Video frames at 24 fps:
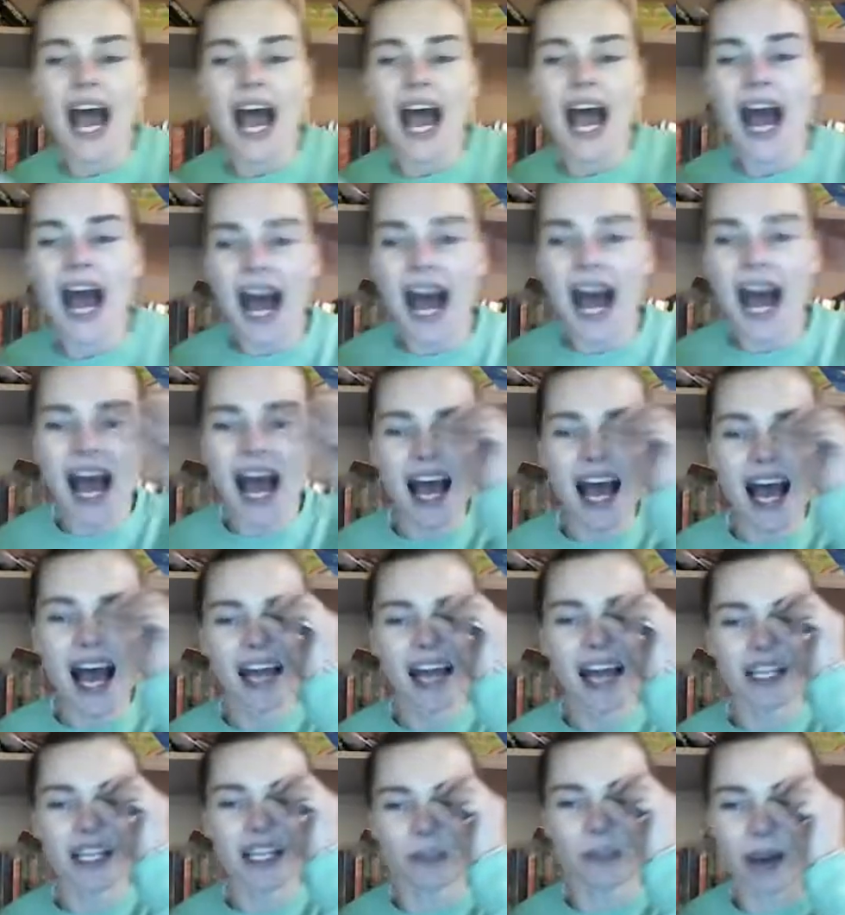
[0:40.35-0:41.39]

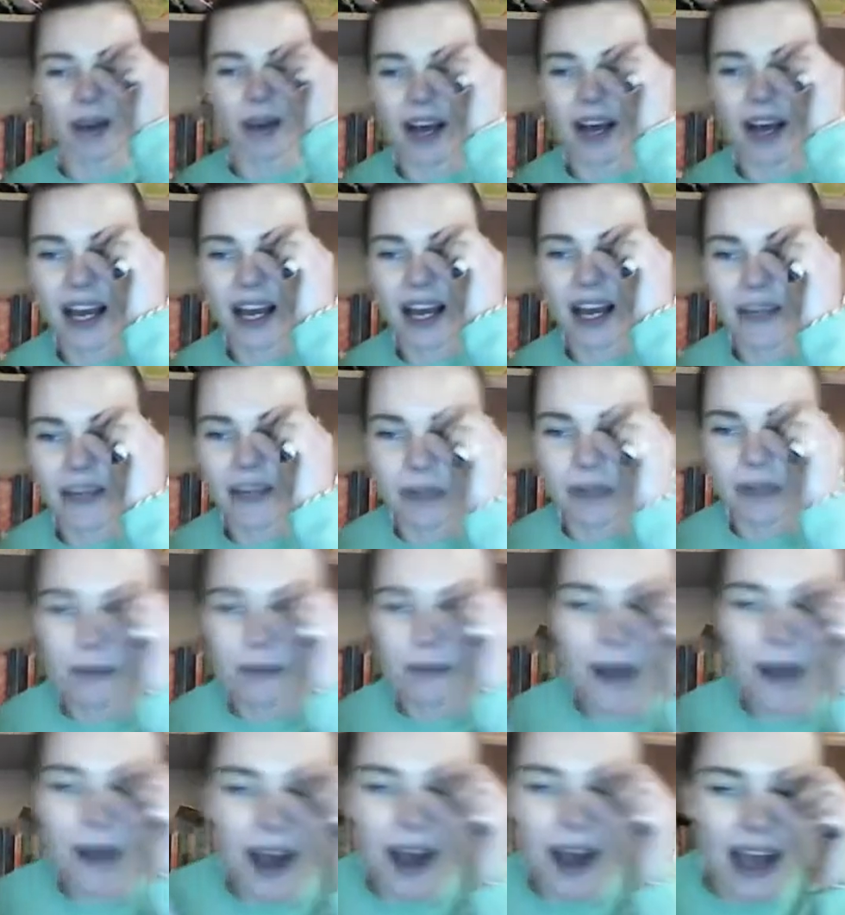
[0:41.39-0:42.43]
I spy with
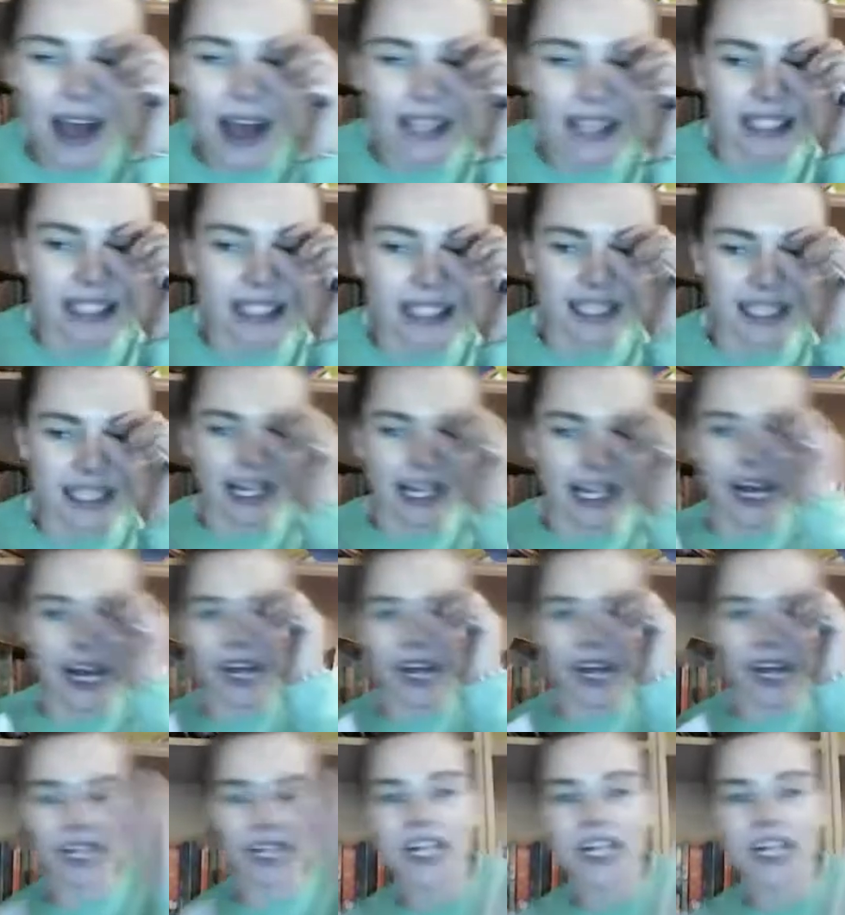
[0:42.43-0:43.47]
my little
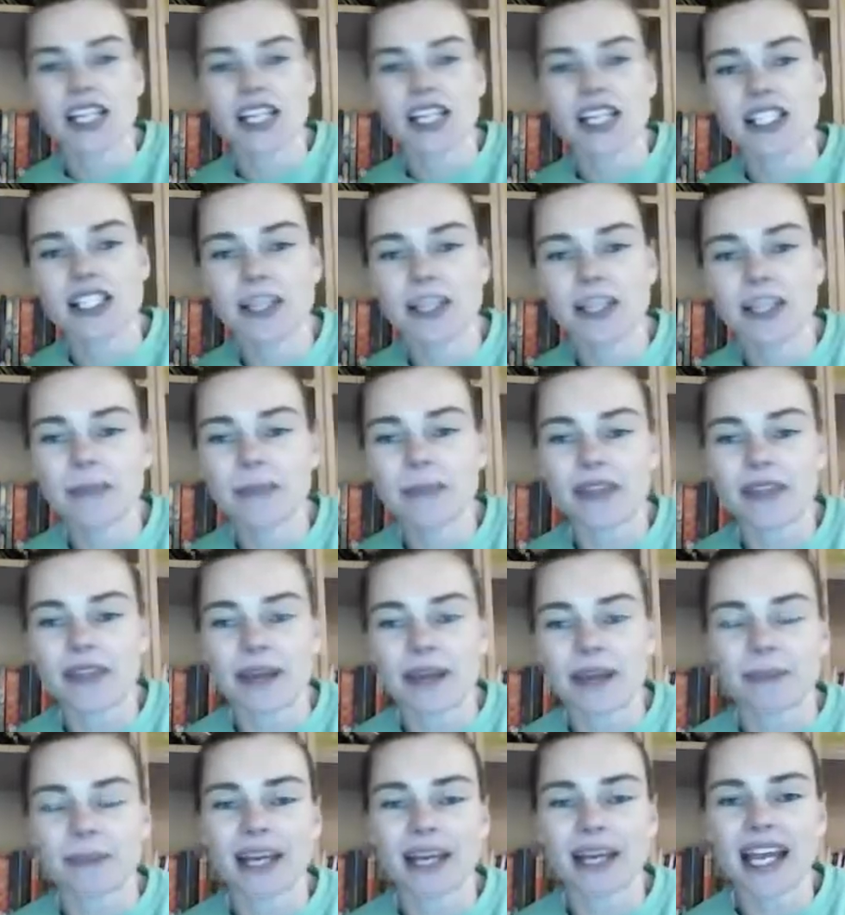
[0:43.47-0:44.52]
eye
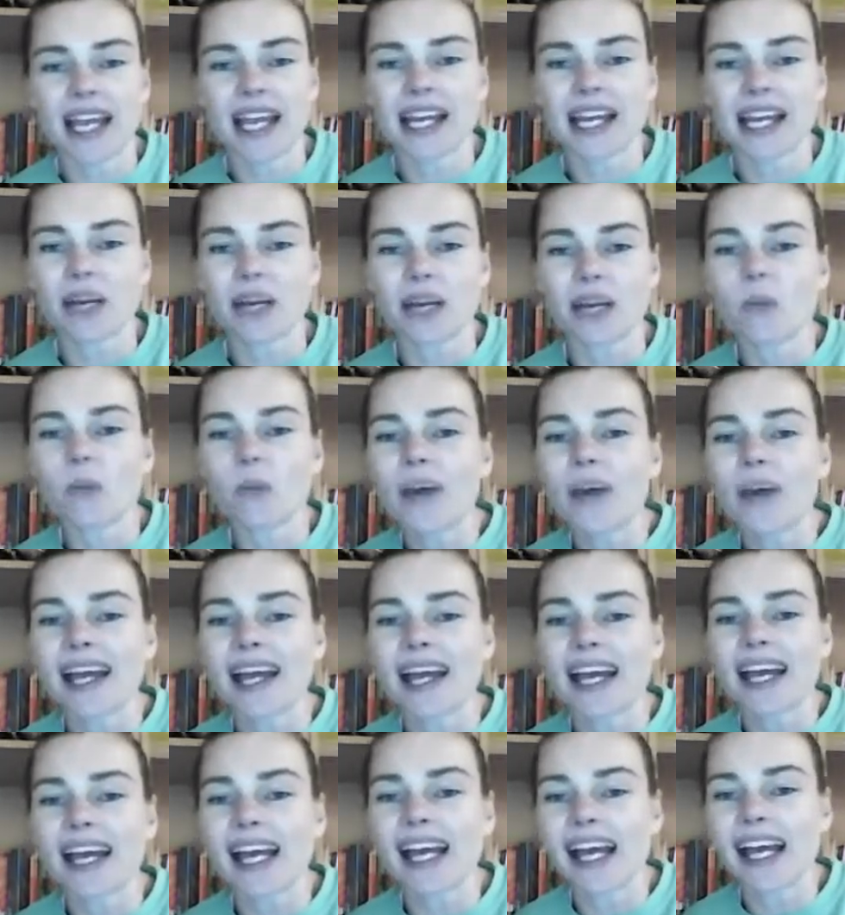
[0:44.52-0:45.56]
something beginning
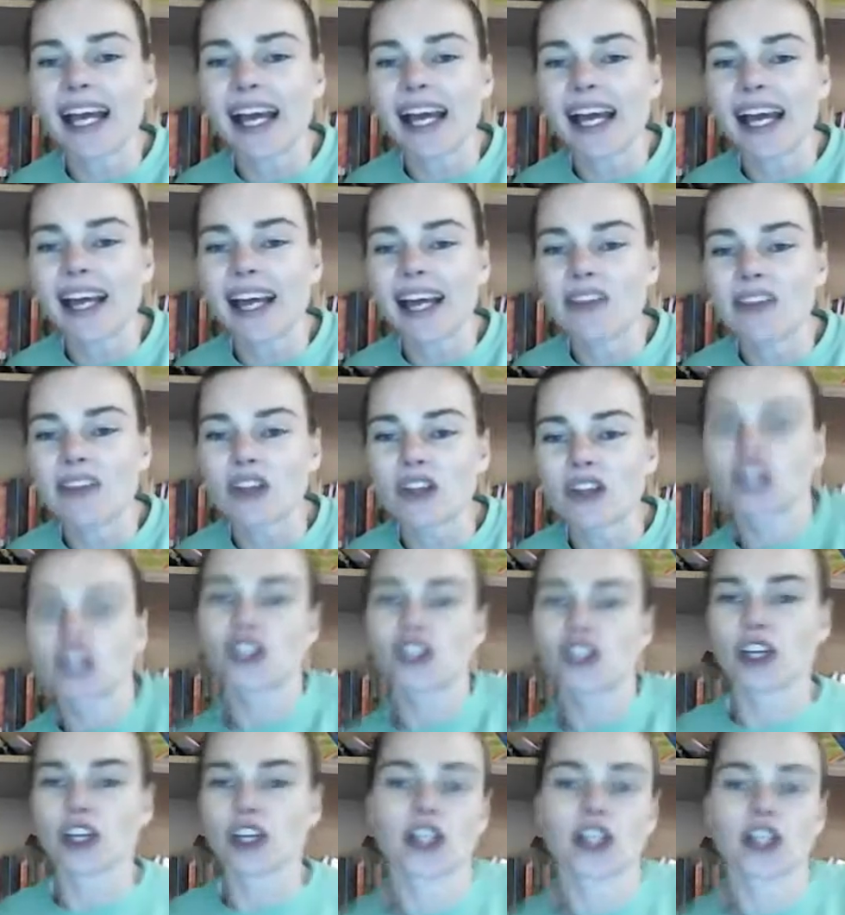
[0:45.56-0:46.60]
with
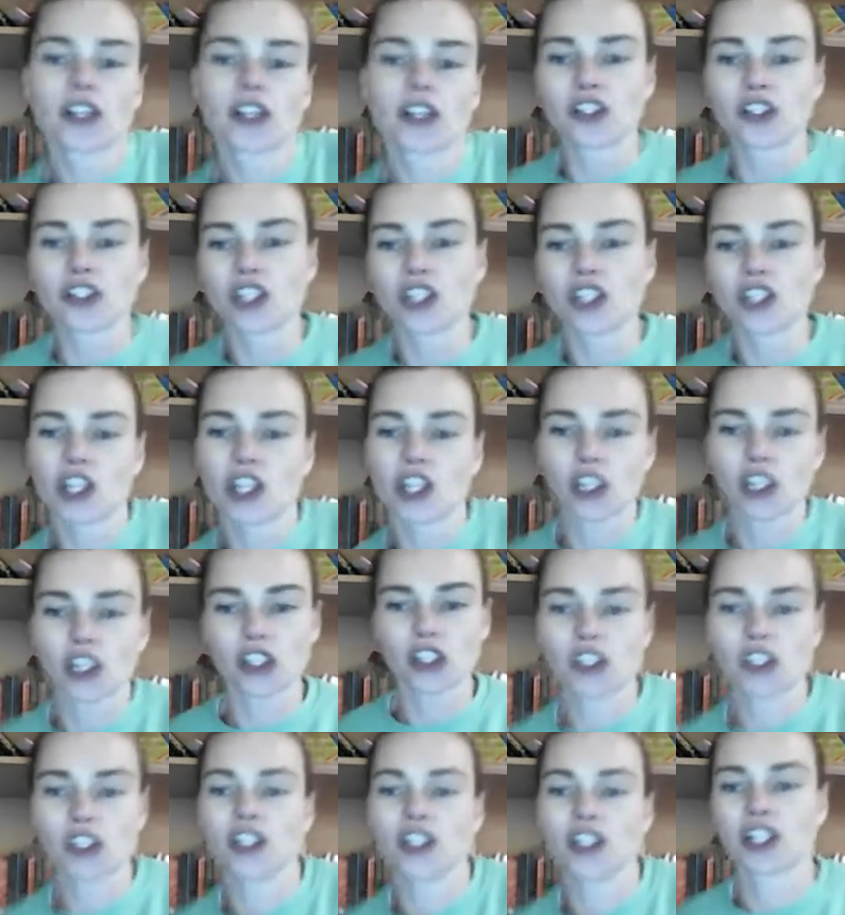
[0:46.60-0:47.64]
J, J,
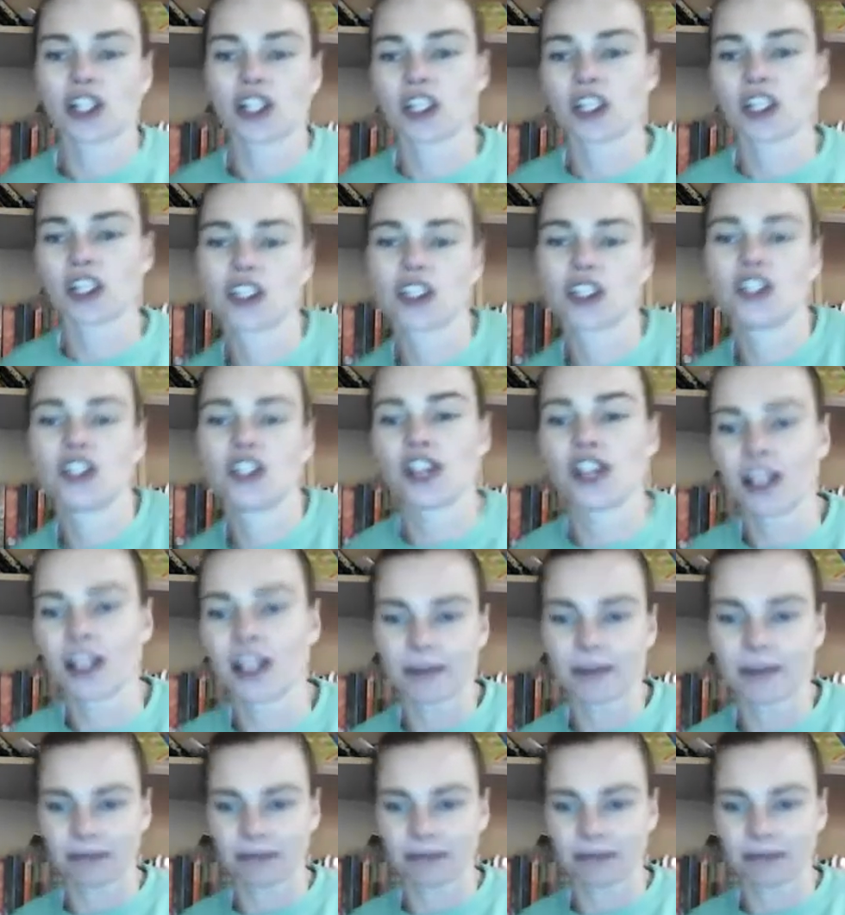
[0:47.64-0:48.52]
J, J.